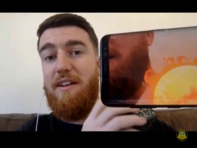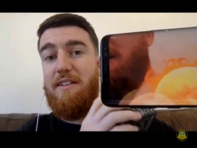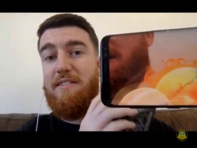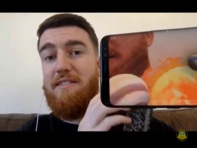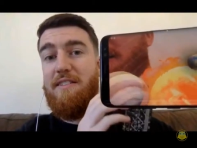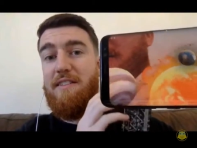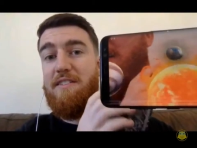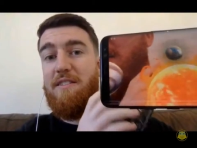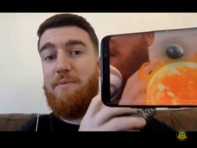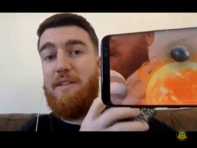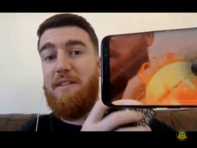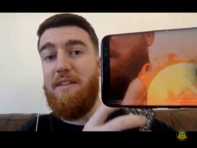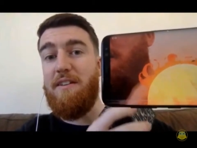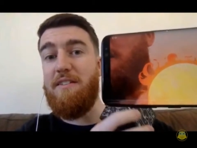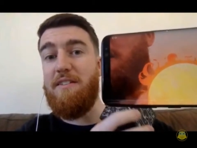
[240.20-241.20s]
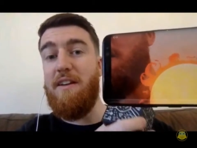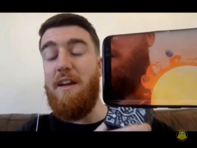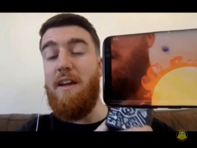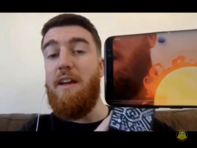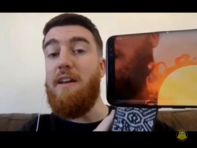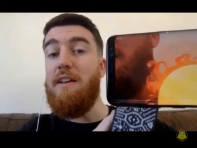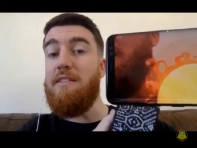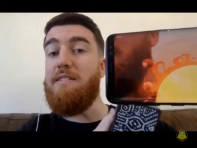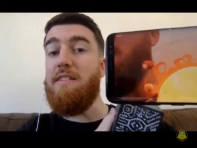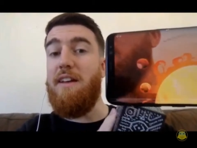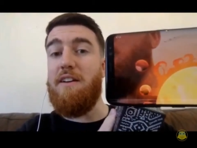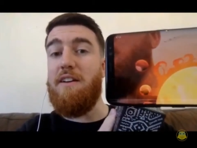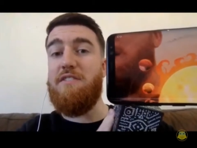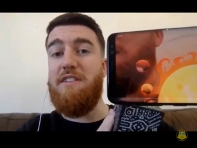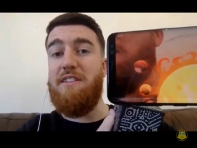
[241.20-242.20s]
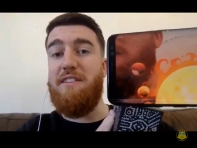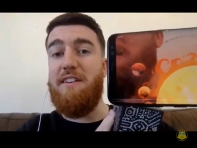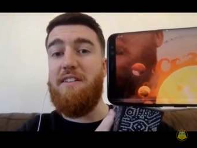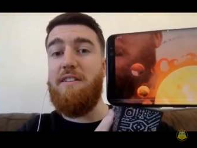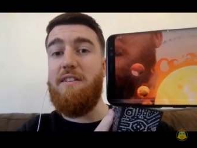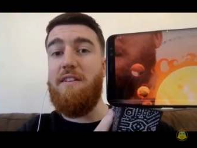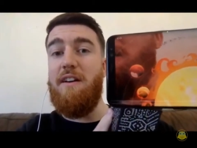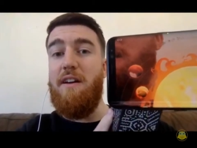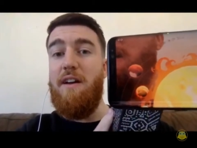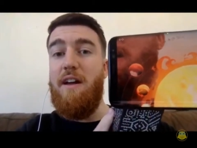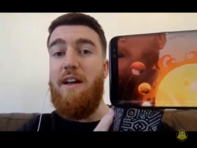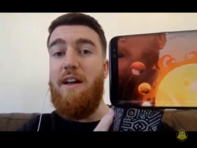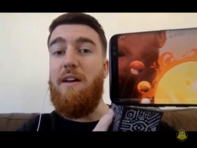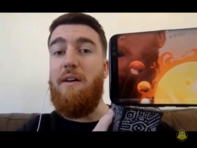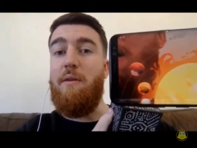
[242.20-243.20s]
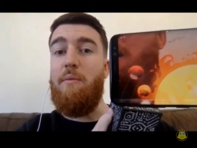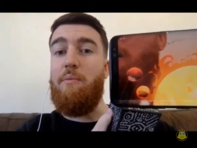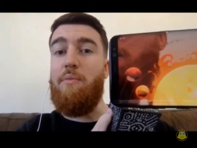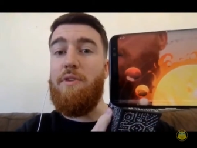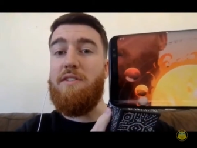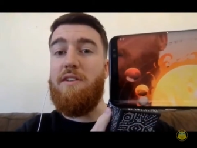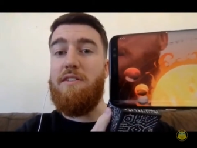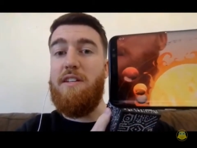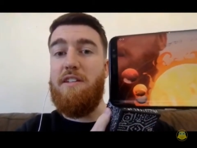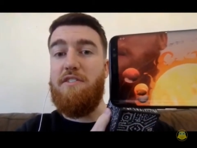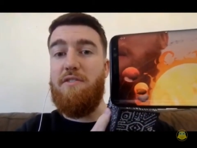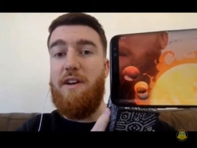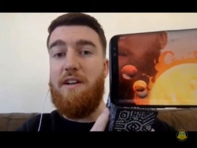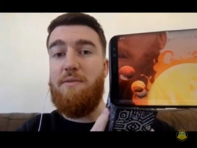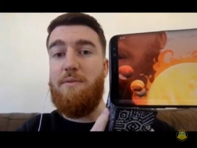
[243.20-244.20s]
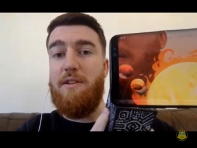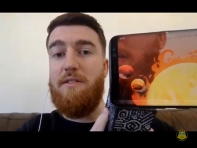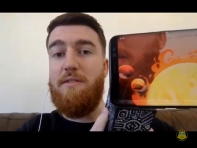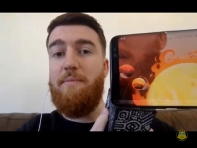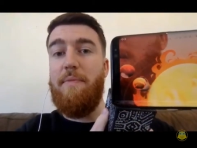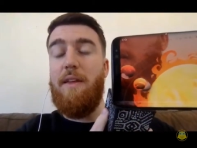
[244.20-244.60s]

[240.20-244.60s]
and see something that isn't actually there, but start to interact with it.